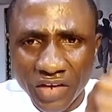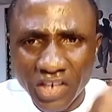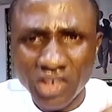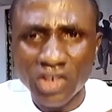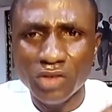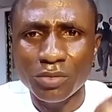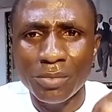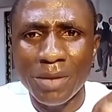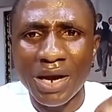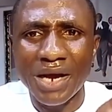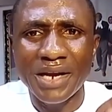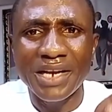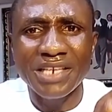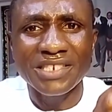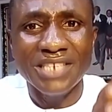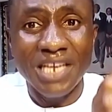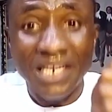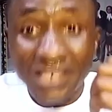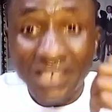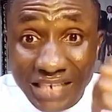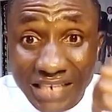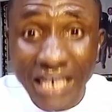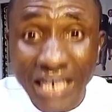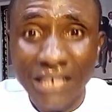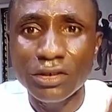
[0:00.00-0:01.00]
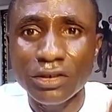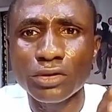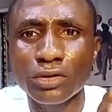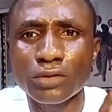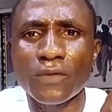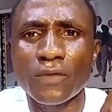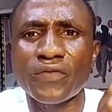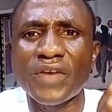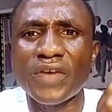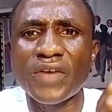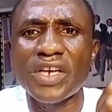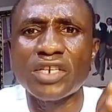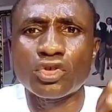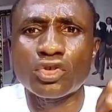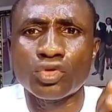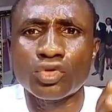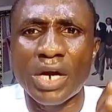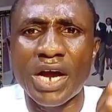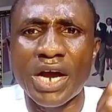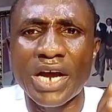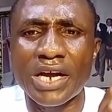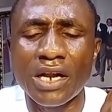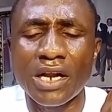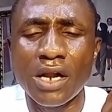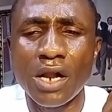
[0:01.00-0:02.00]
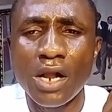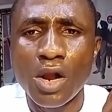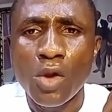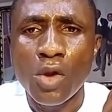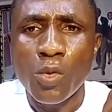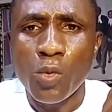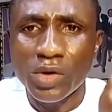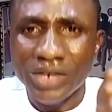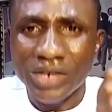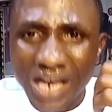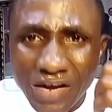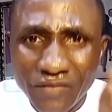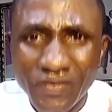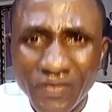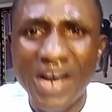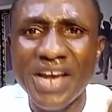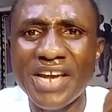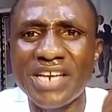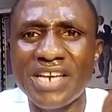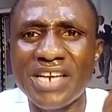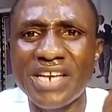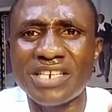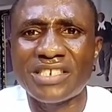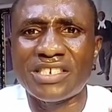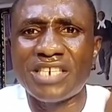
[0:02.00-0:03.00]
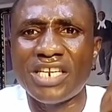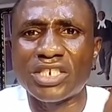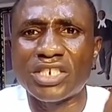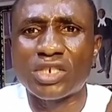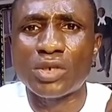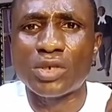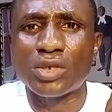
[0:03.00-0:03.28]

this man is entitled to fair trial. Whatever it